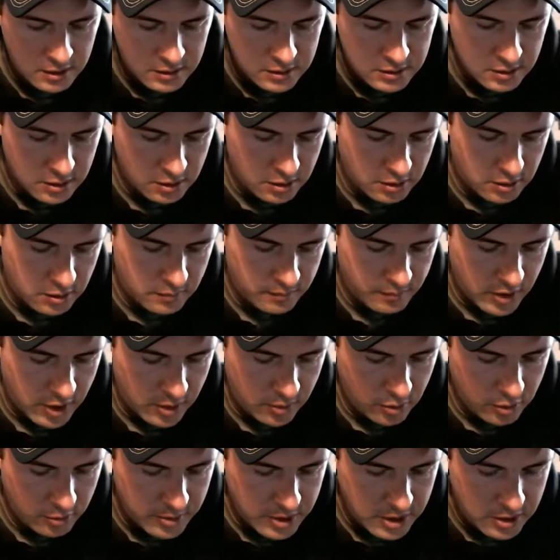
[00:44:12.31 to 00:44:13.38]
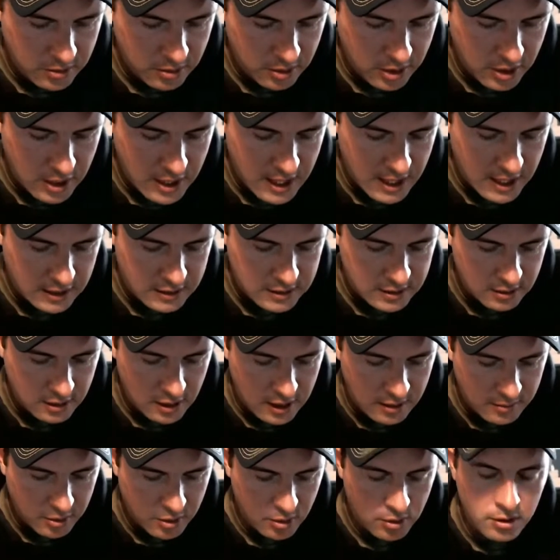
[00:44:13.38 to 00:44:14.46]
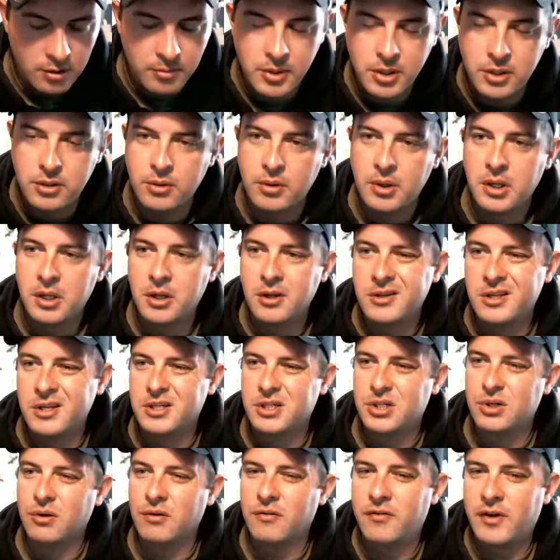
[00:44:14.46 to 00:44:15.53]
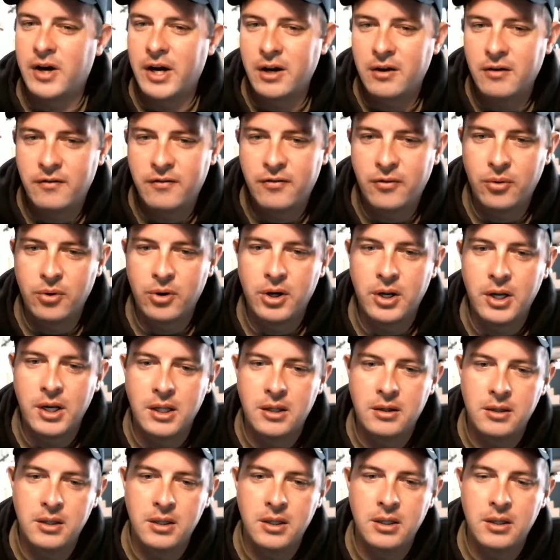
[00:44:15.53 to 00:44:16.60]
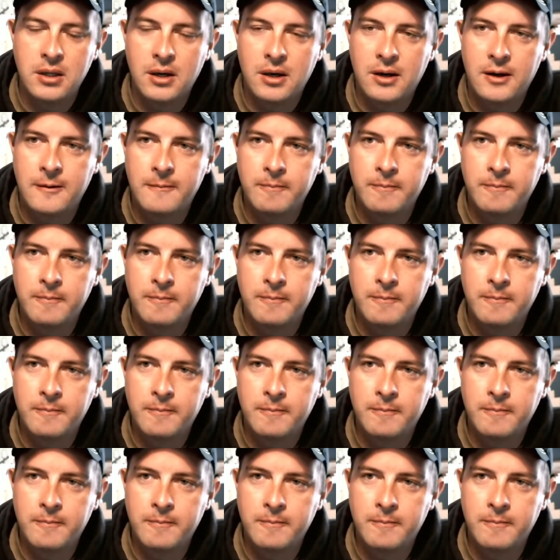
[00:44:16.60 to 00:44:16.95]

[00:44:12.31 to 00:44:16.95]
So I will be doing that. I'm going to be doing the digital file for it and the,